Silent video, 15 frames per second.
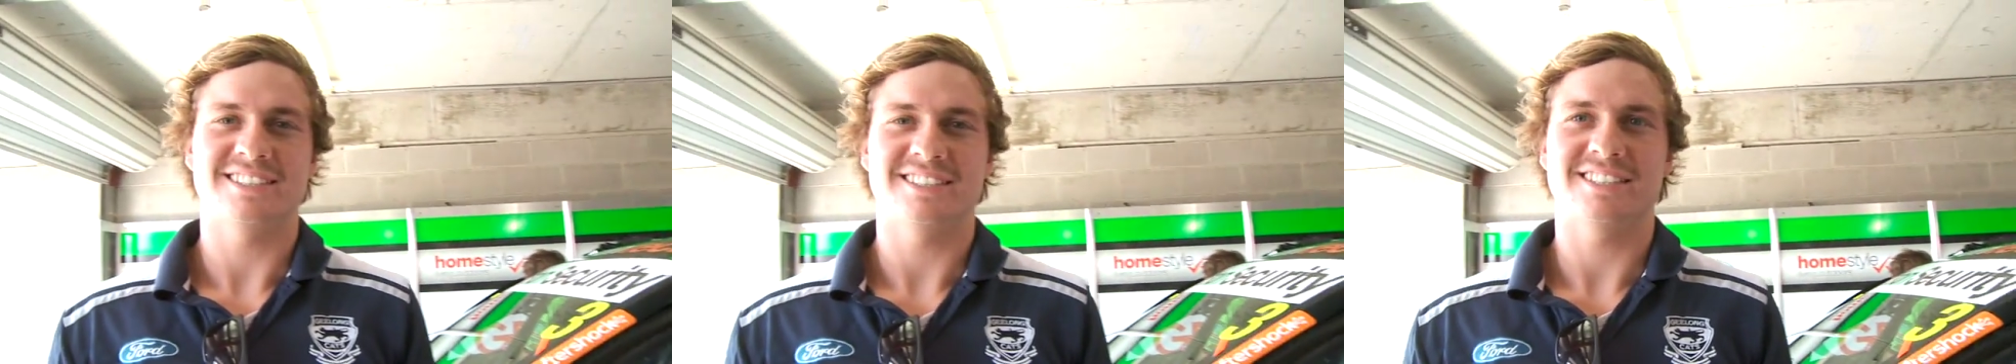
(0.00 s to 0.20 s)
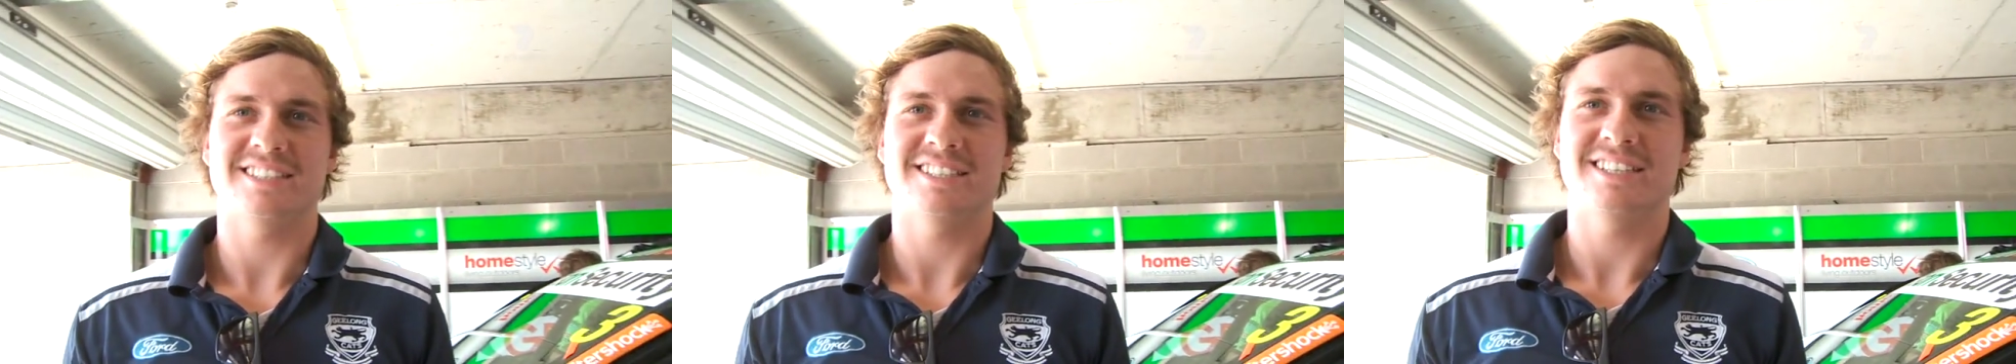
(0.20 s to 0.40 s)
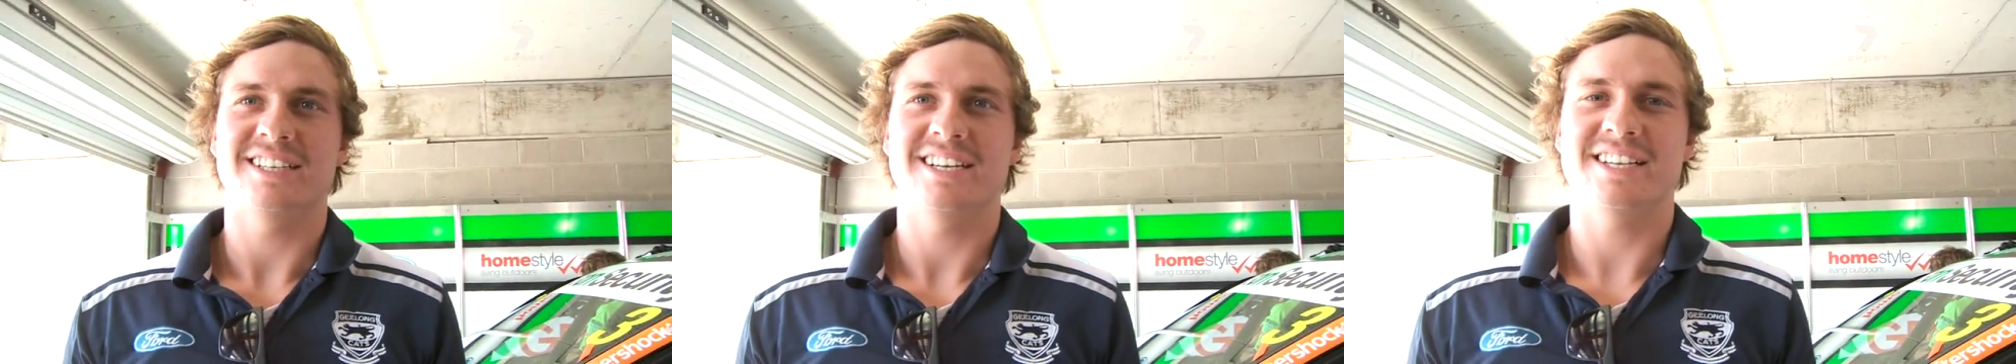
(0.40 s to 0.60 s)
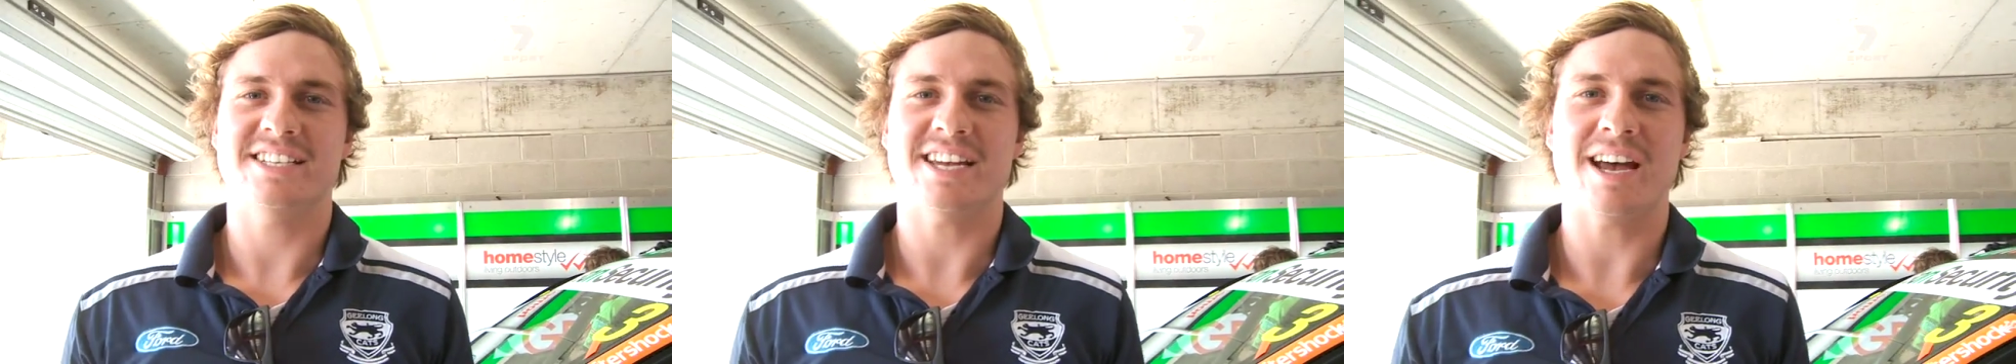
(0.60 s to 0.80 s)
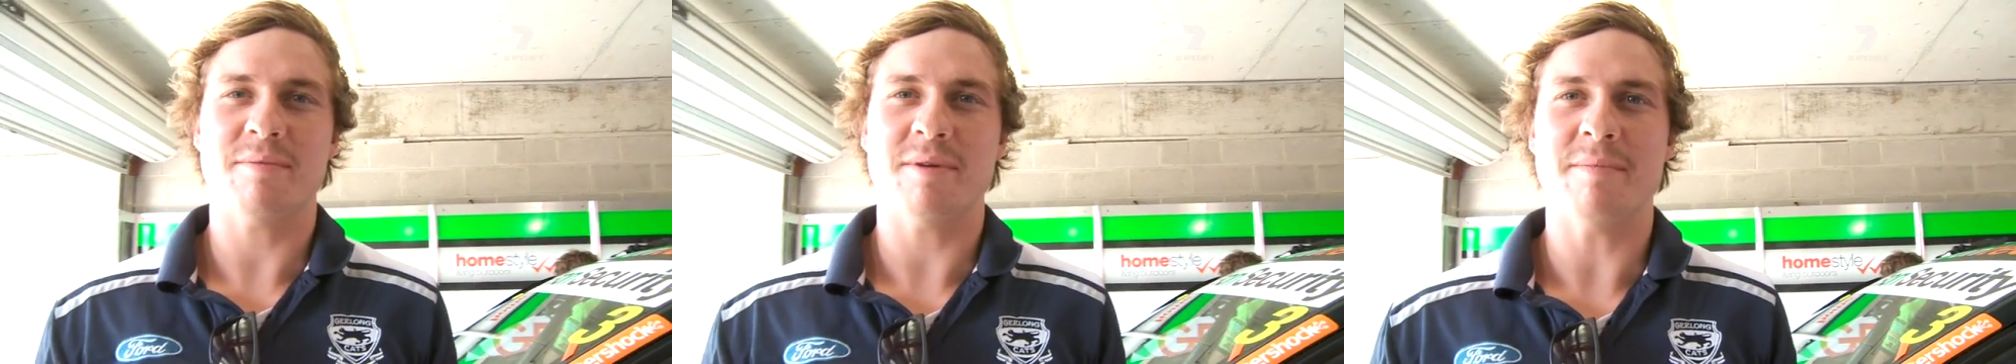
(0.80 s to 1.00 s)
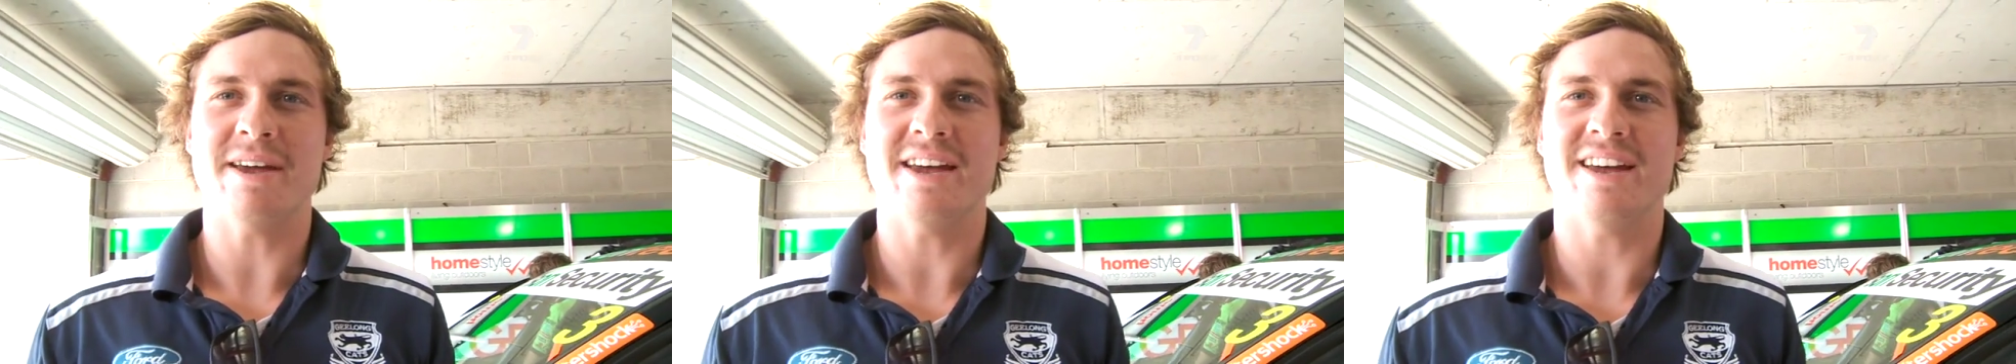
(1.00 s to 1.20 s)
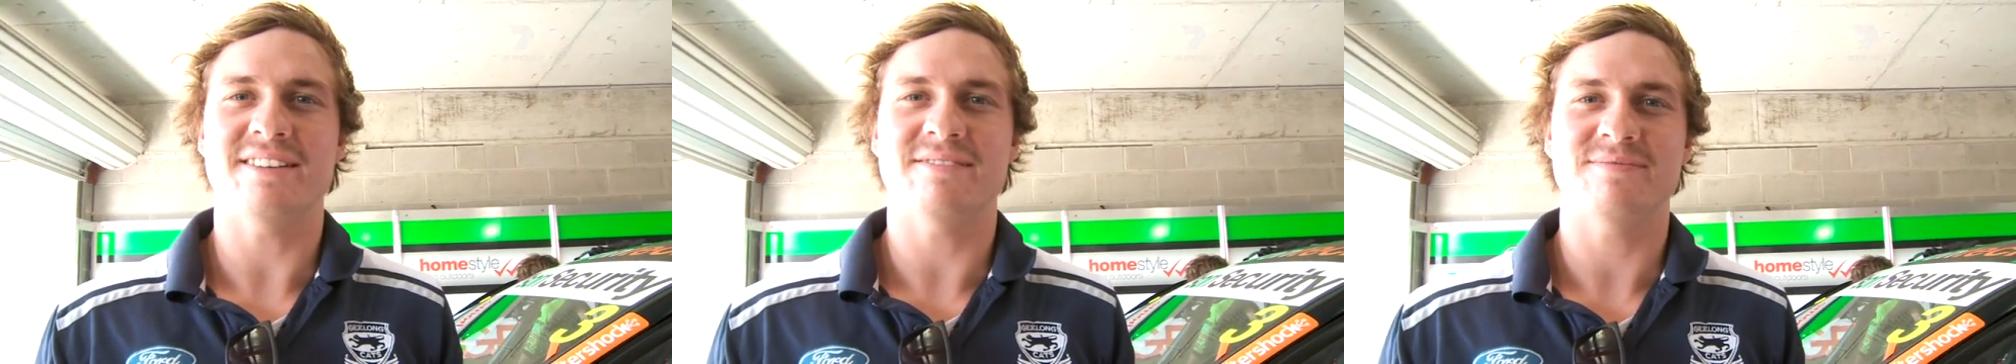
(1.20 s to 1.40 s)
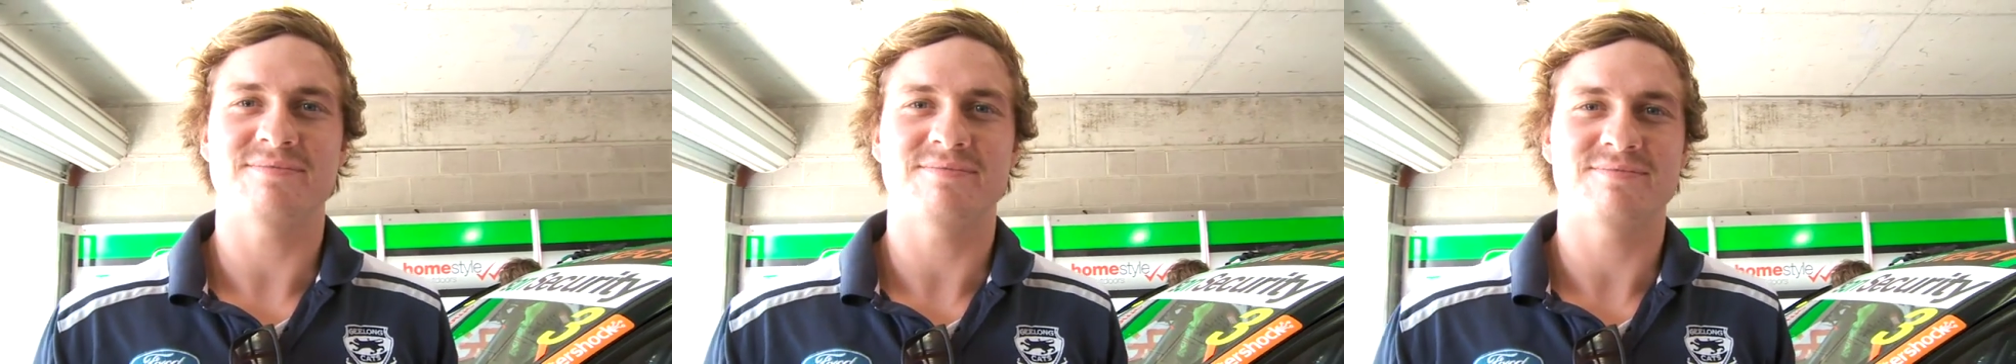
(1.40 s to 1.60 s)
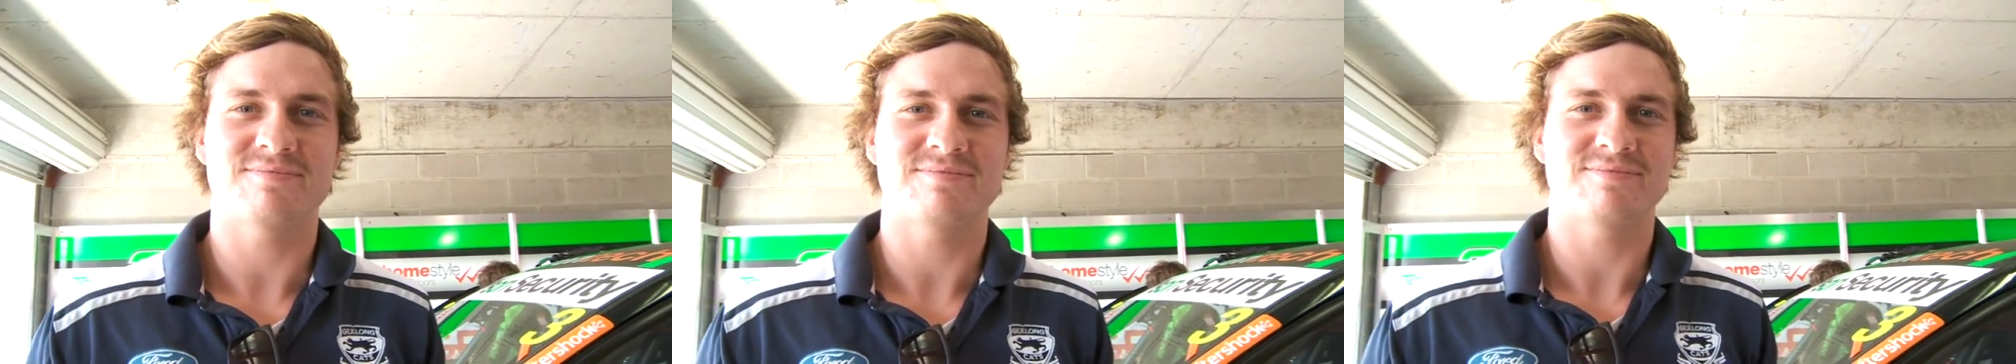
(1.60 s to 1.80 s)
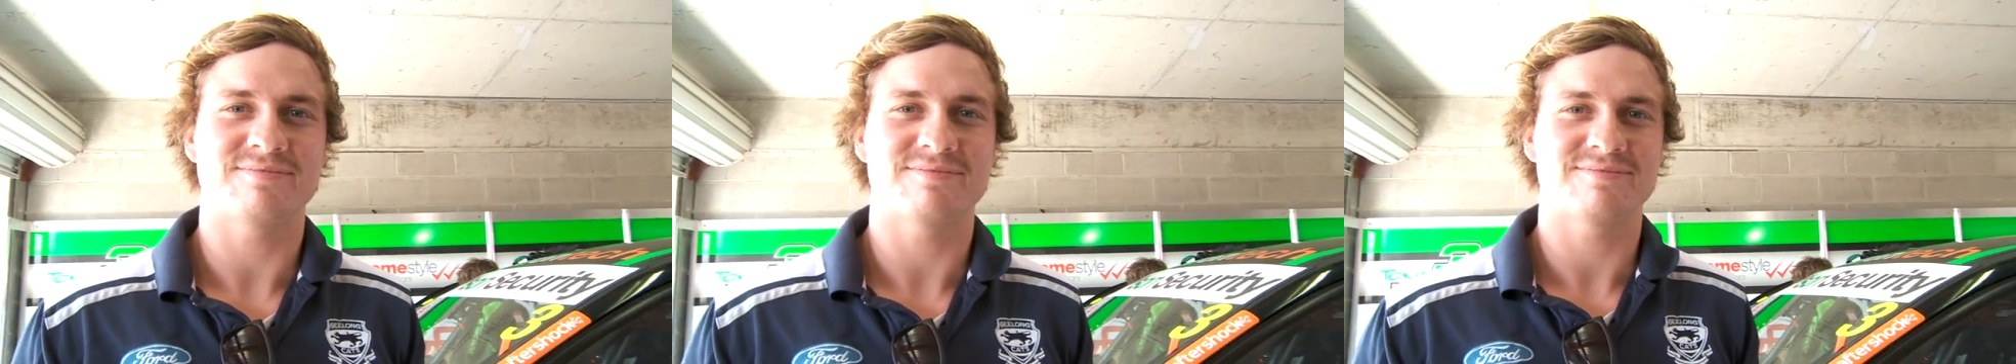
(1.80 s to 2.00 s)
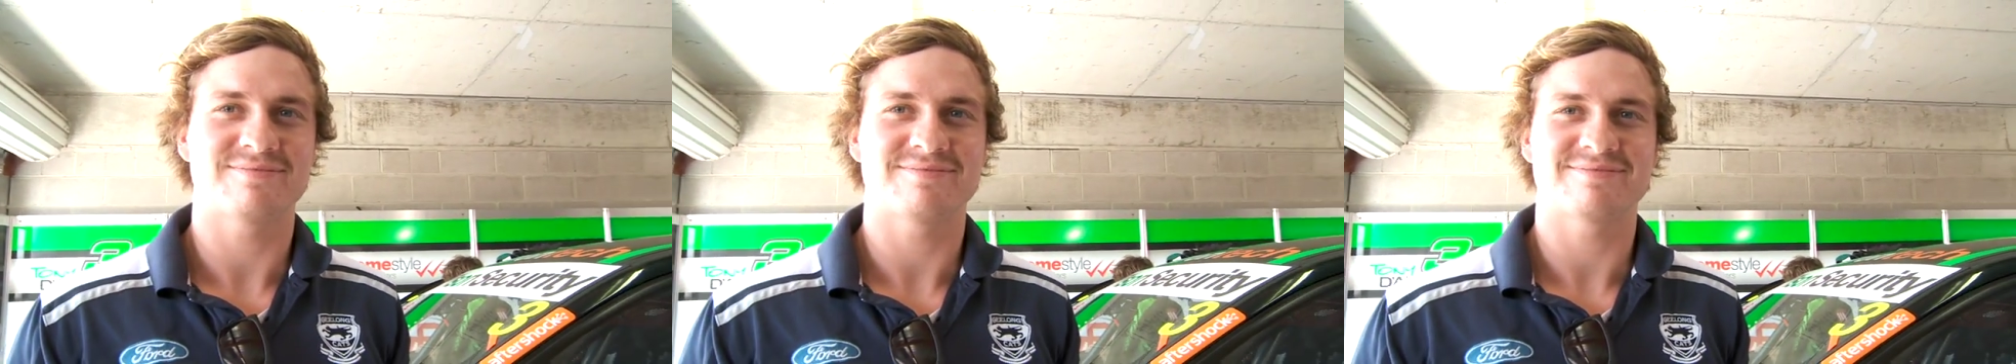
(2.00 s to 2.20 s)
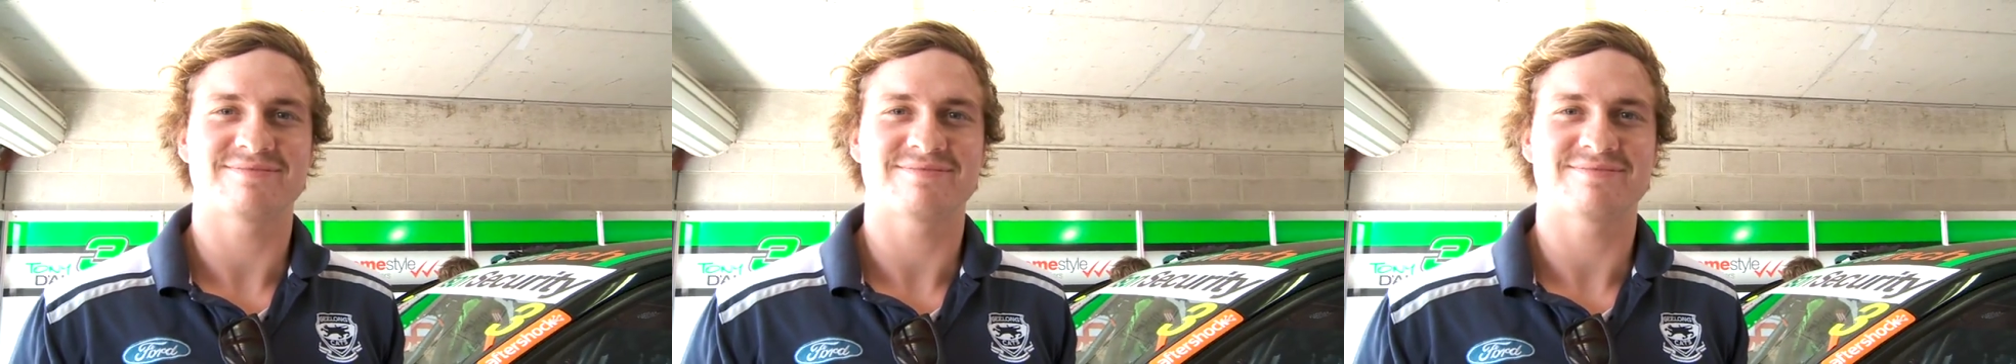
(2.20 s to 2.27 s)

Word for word: Bad man. He's a heavy man. Yeah.